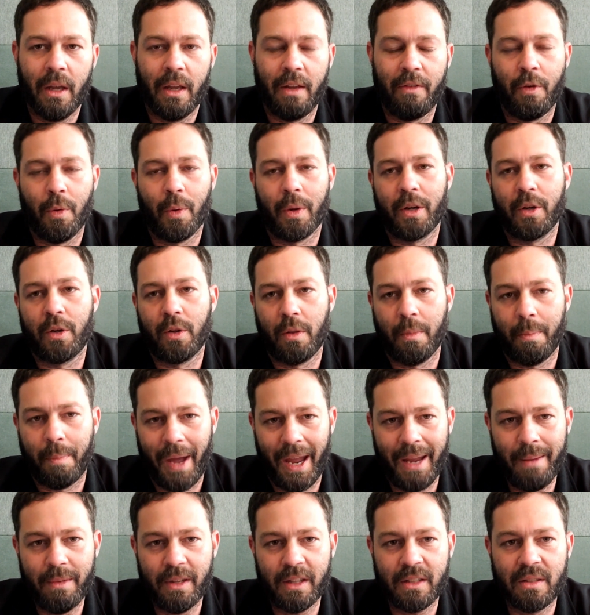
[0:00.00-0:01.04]
if you want to do the
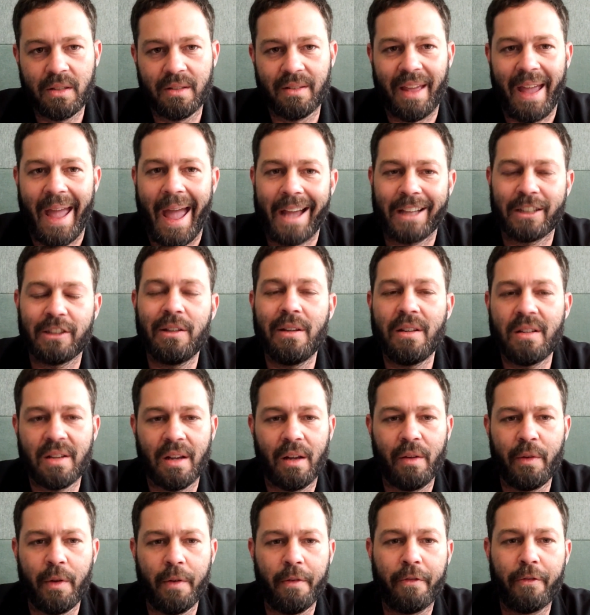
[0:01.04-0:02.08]
payment, they actually
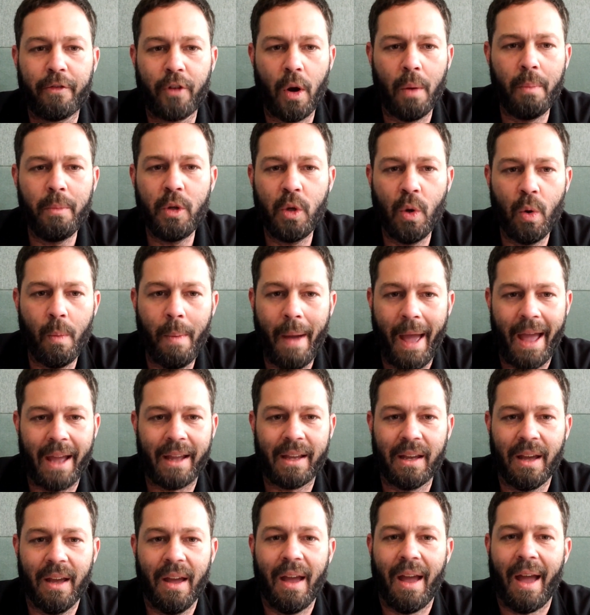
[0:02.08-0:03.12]
tell you from your
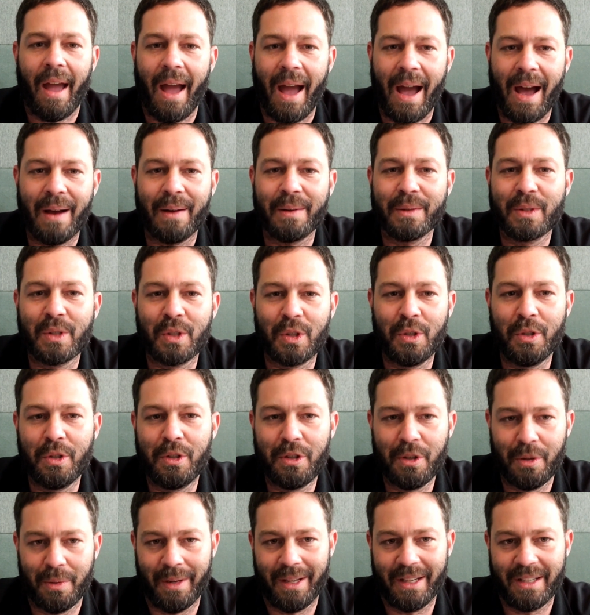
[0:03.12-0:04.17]
bank how to
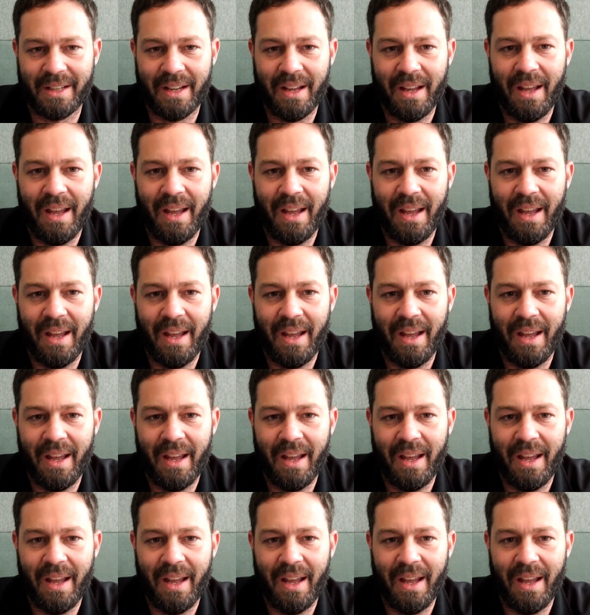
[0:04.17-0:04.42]
do it.